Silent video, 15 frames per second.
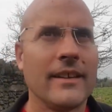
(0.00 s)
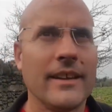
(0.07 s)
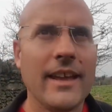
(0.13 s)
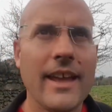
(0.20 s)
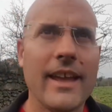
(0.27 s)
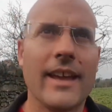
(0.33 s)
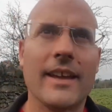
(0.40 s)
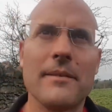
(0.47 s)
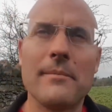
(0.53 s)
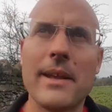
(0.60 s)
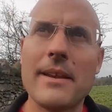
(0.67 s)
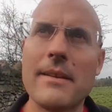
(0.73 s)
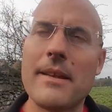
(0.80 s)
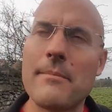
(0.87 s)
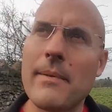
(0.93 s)
yeah, it
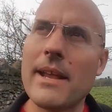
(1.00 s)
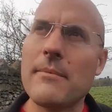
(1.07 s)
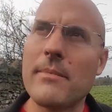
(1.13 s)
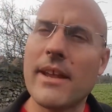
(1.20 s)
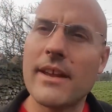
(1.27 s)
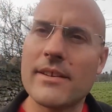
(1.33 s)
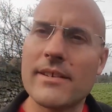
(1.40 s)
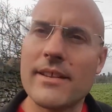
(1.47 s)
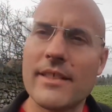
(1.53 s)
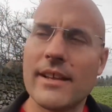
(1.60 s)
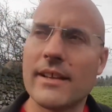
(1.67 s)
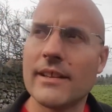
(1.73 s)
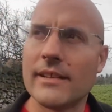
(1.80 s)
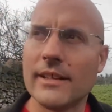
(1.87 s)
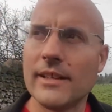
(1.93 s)
made me actually
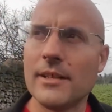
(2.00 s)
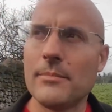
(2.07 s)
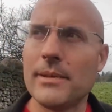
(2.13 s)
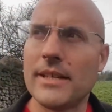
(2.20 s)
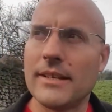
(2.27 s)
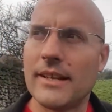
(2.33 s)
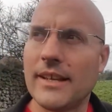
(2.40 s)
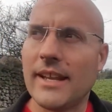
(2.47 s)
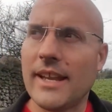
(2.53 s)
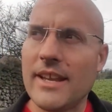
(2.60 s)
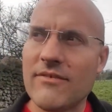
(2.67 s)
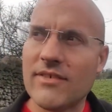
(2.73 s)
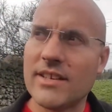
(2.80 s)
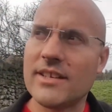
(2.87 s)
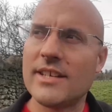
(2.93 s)
think a little bit
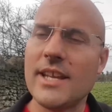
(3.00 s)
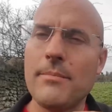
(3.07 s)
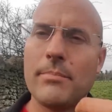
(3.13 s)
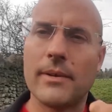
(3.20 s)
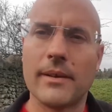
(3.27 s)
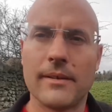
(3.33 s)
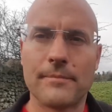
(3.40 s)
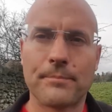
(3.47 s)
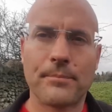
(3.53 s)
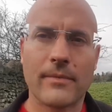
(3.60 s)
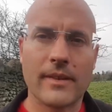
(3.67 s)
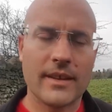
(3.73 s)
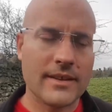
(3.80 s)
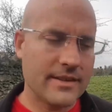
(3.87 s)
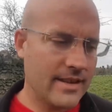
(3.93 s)
even deeper
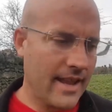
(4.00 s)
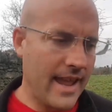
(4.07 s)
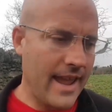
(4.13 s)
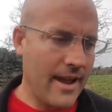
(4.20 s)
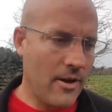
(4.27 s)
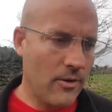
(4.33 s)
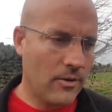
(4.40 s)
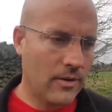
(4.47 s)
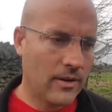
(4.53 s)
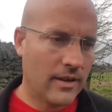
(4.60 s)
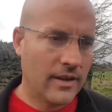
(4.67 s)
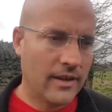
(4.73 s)
into how